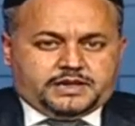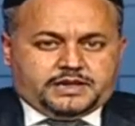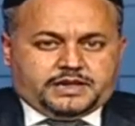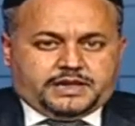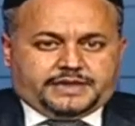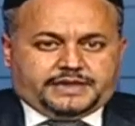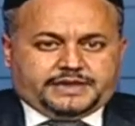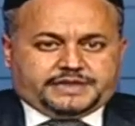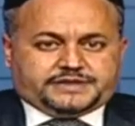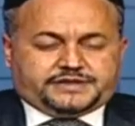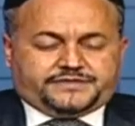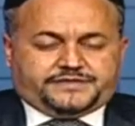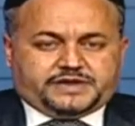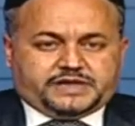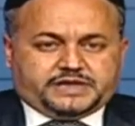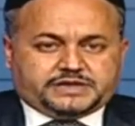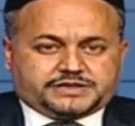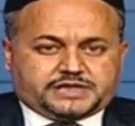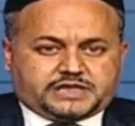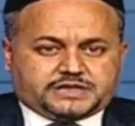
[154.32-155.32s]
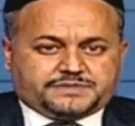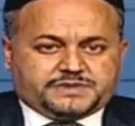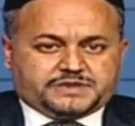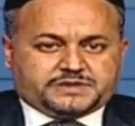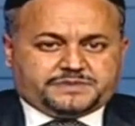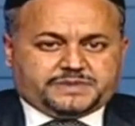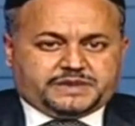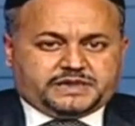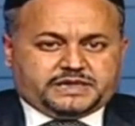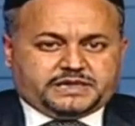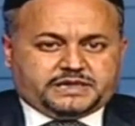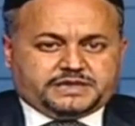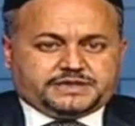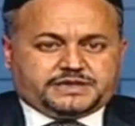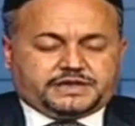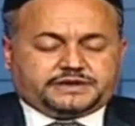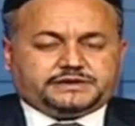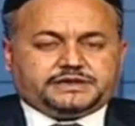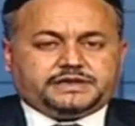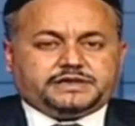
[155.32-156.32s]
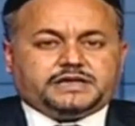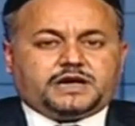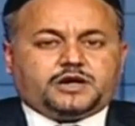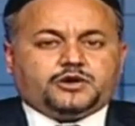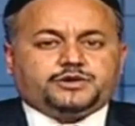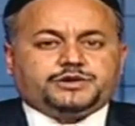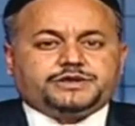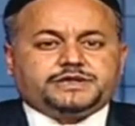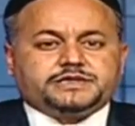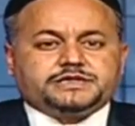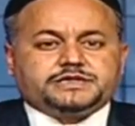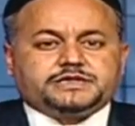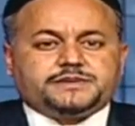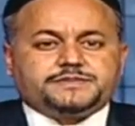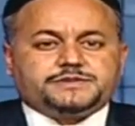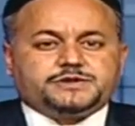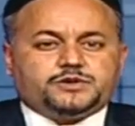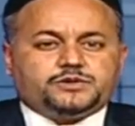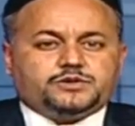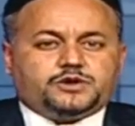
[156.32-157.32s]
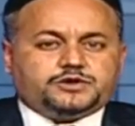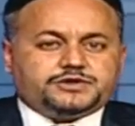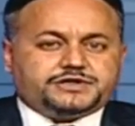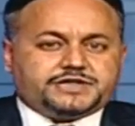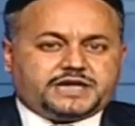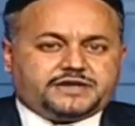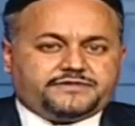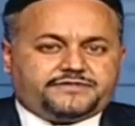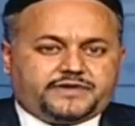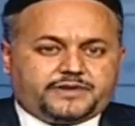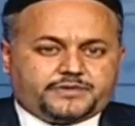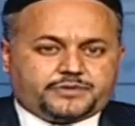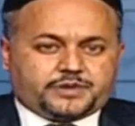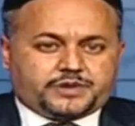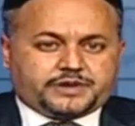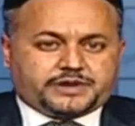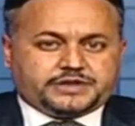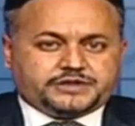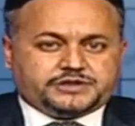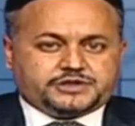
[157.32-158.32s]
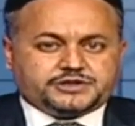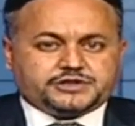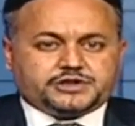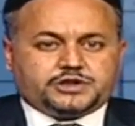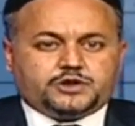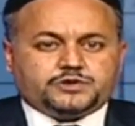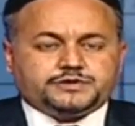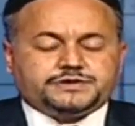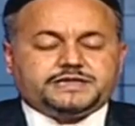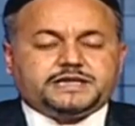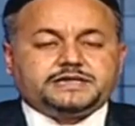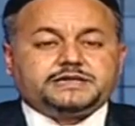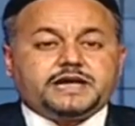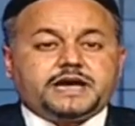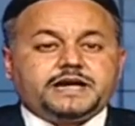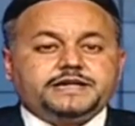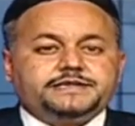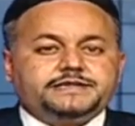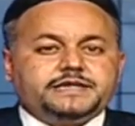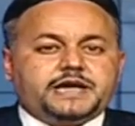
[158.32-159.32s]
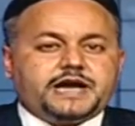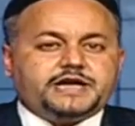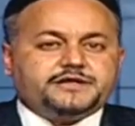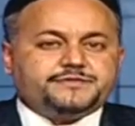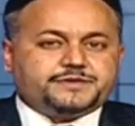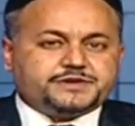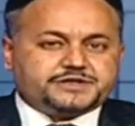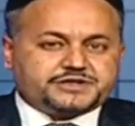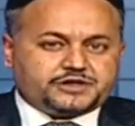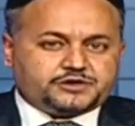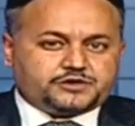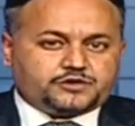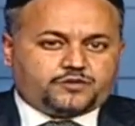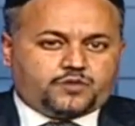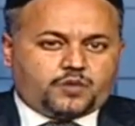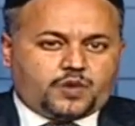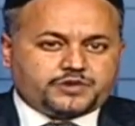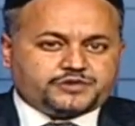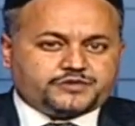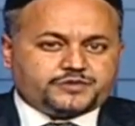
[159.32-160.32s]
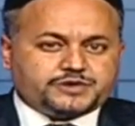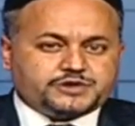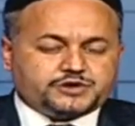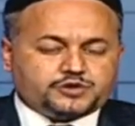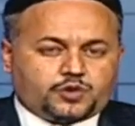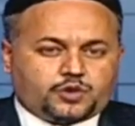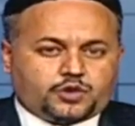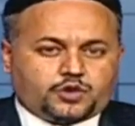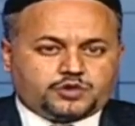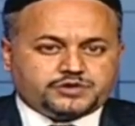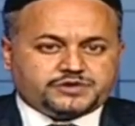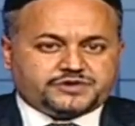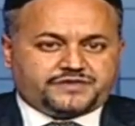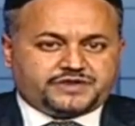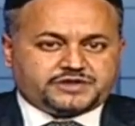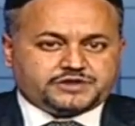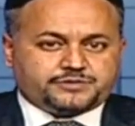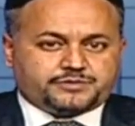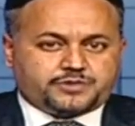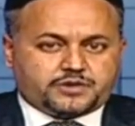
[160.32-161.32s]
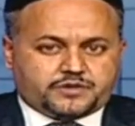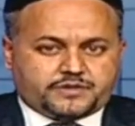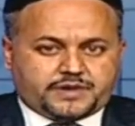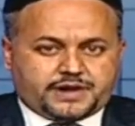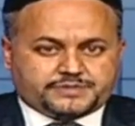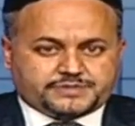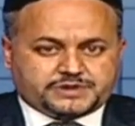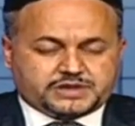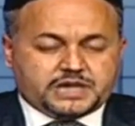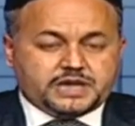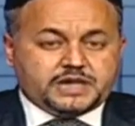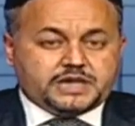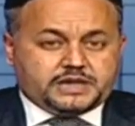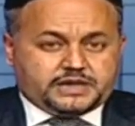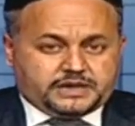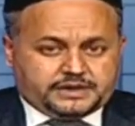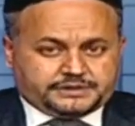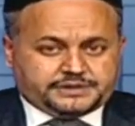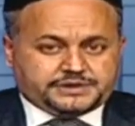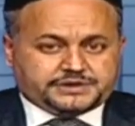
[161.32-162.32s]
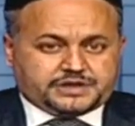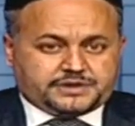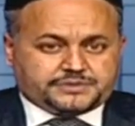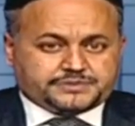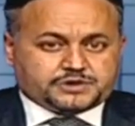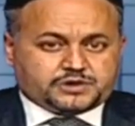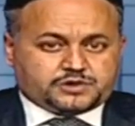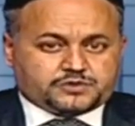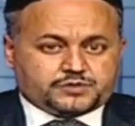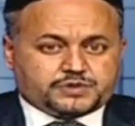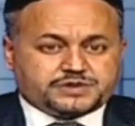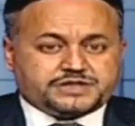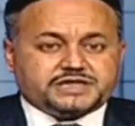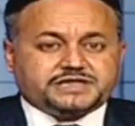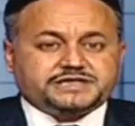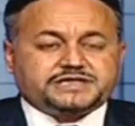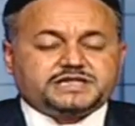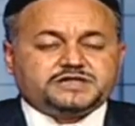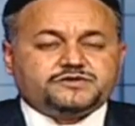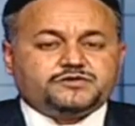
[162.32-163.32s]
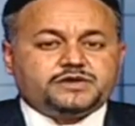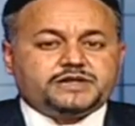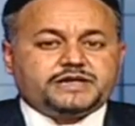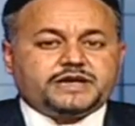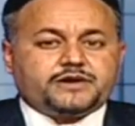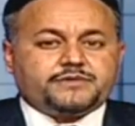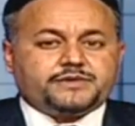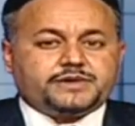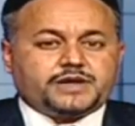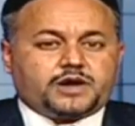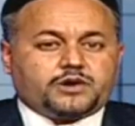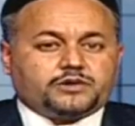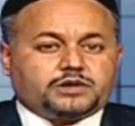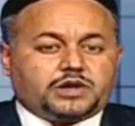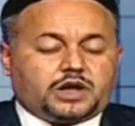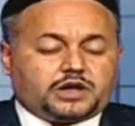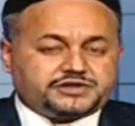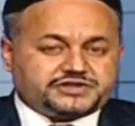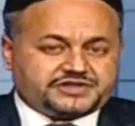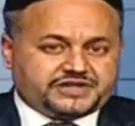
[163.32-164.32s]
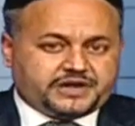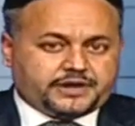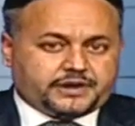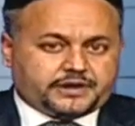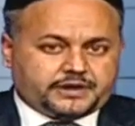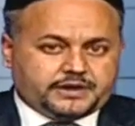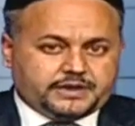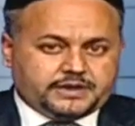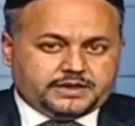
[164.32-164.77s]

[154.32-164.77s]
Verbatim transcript: An activity assessment meeting conducted in Agordat subzone on 10 February disclosed that 88% of water and soil conservation programs in the subzone was successfully carried out last year.